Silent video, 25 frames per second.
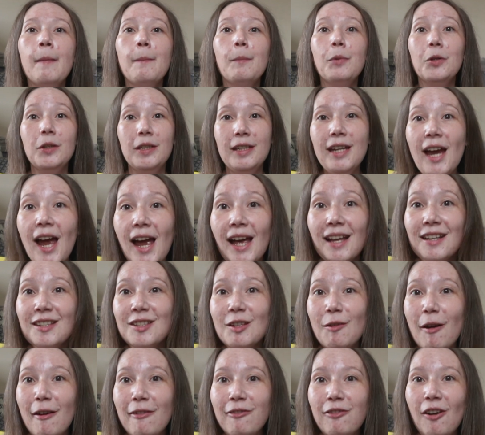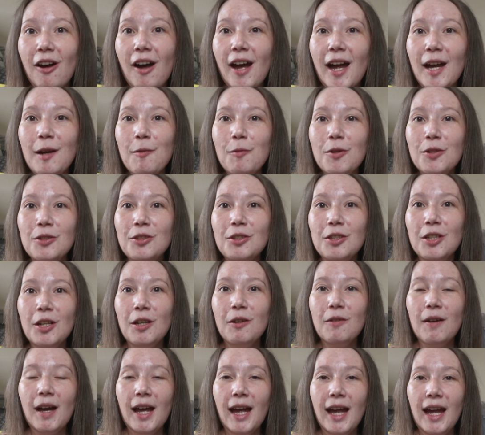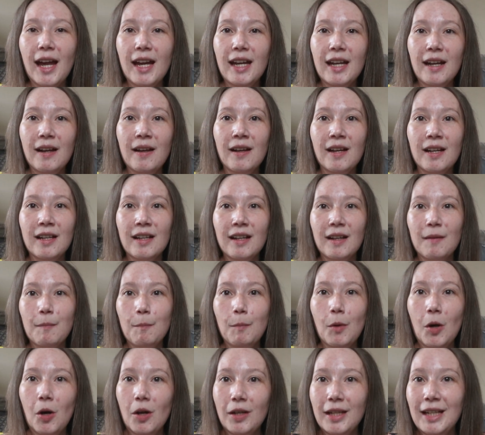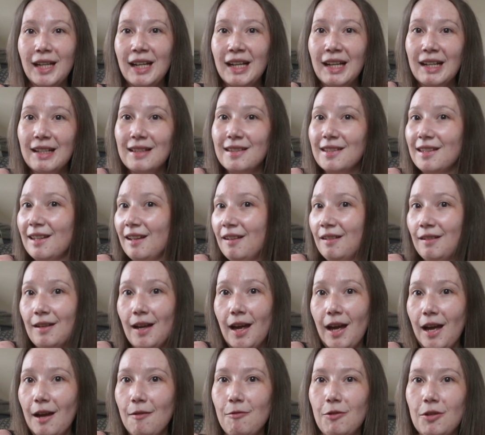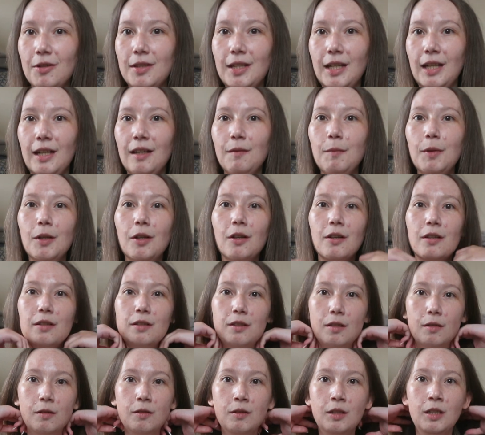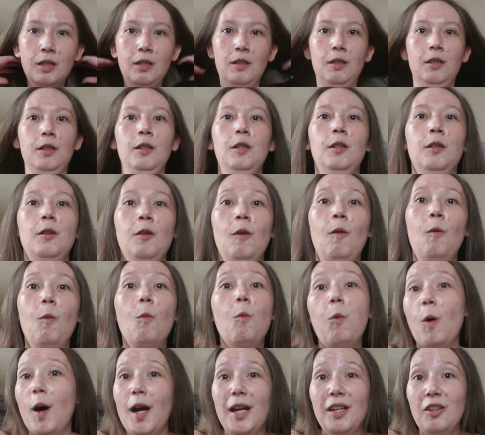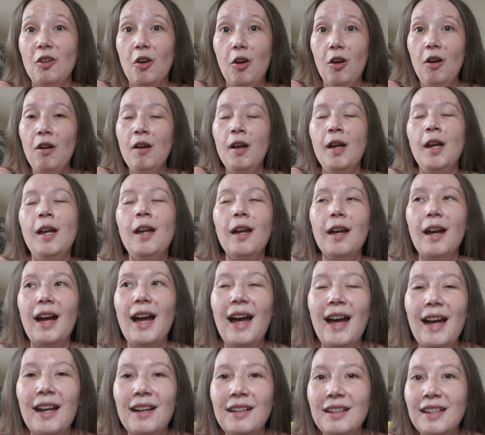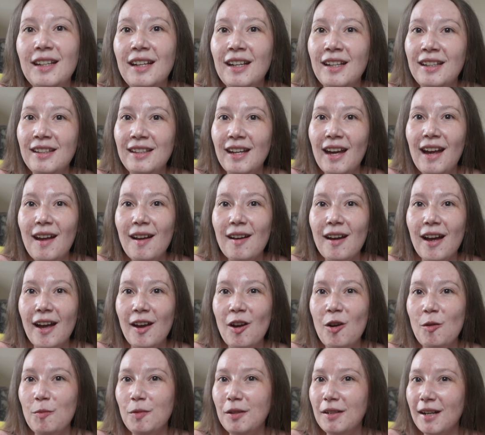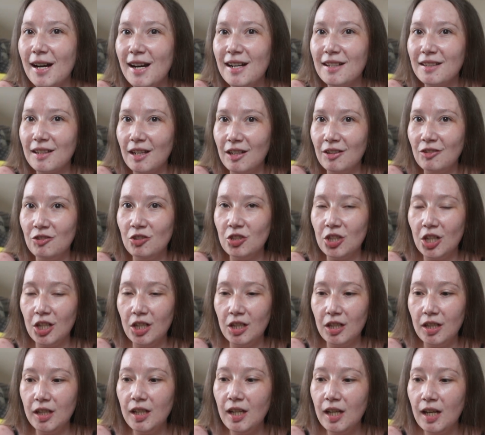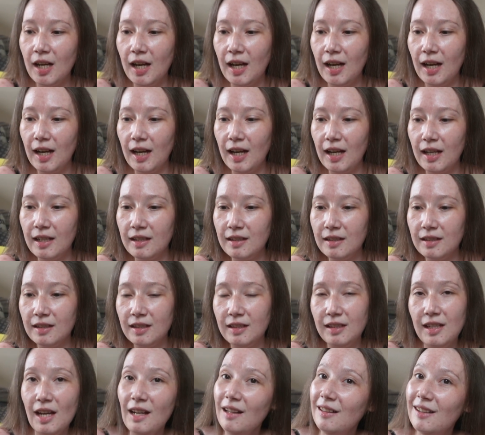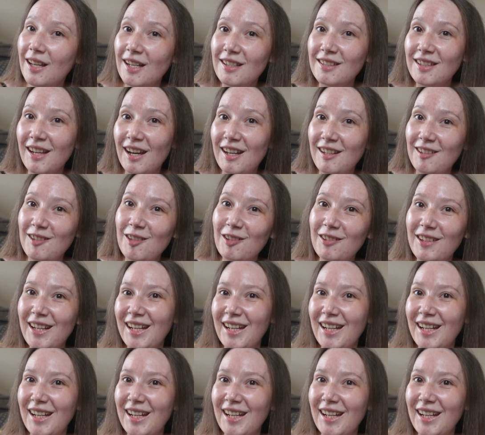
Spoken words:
But yeah, so I thought I would do a morning skincare routine because why not? And yeah, I hope you guys enjoy and yeah, let's get into